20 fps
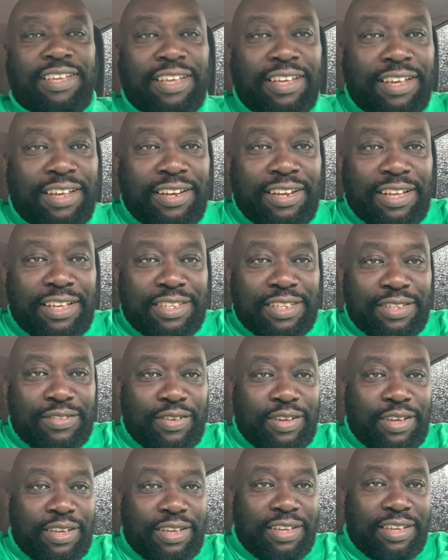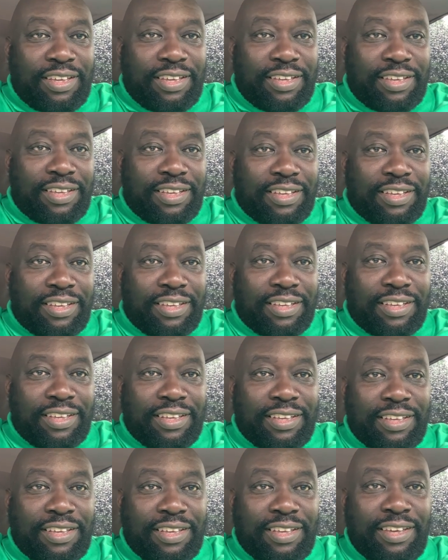And that is why
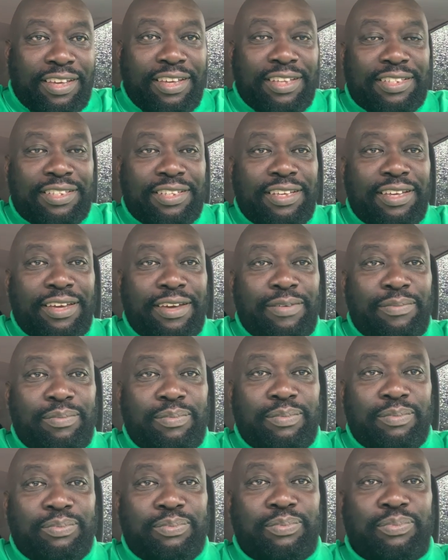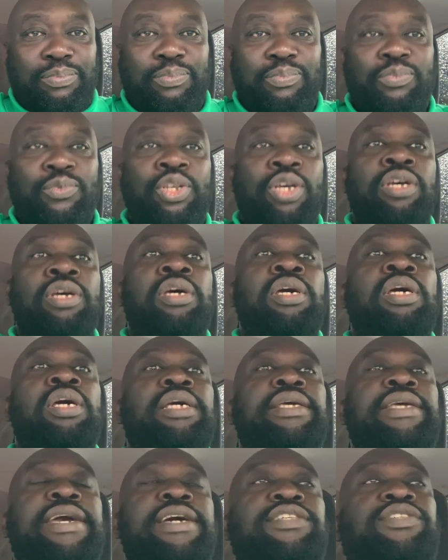ATM. Yeah,